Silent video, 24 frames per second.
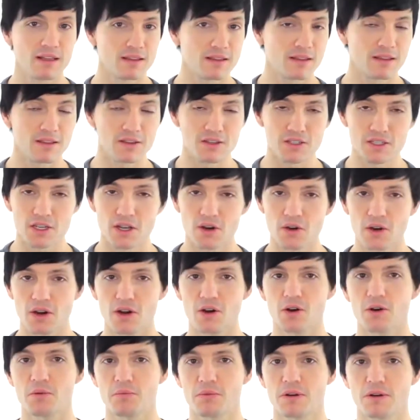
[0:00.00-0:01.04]
then there's no
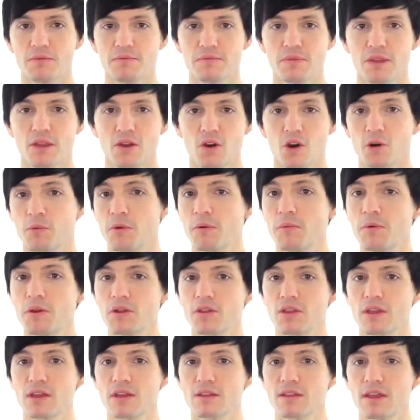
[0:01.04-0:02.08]
hope. Or maybe you
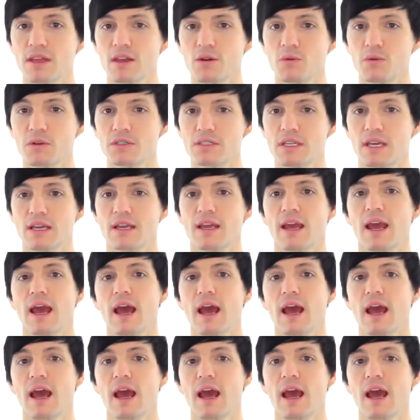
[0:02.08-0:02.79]
think that it would take